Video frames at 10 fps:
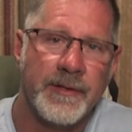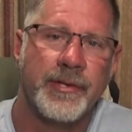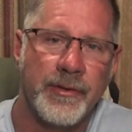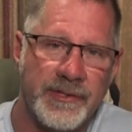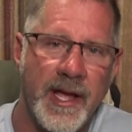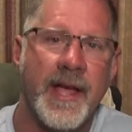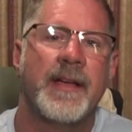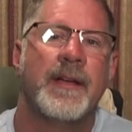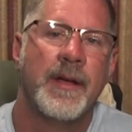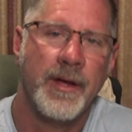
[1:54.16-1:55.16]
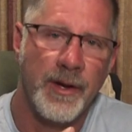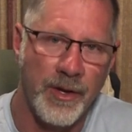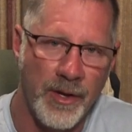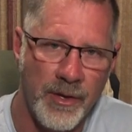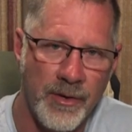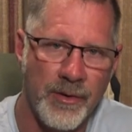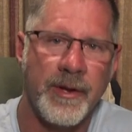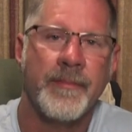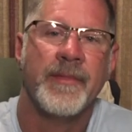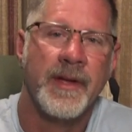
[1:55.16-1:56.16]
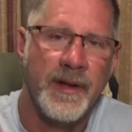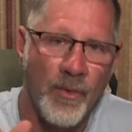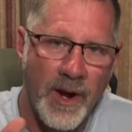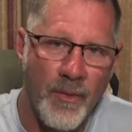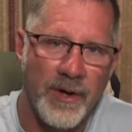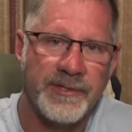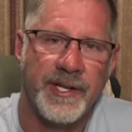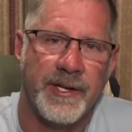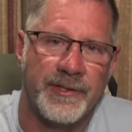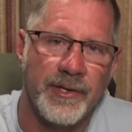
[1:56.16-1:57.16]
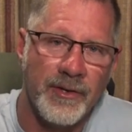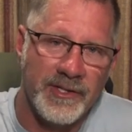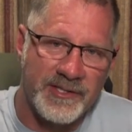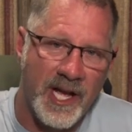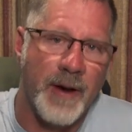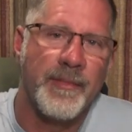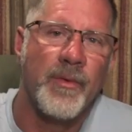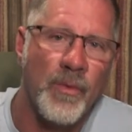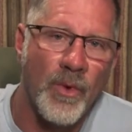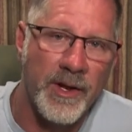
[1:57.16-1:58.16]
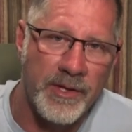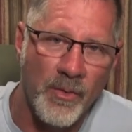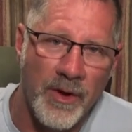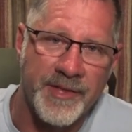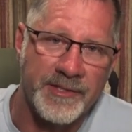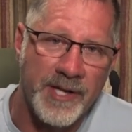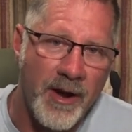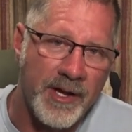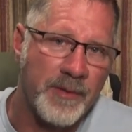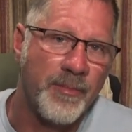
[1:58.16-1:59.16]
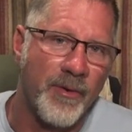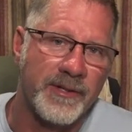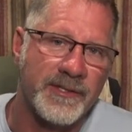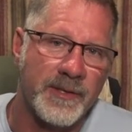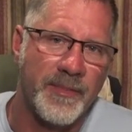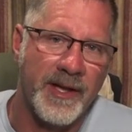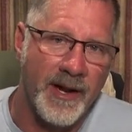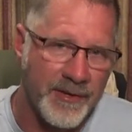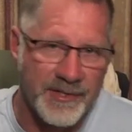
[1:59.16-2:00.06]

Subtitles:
Tuesday, noon. What I want you to do is tell me what you want the talking points to be, and I'll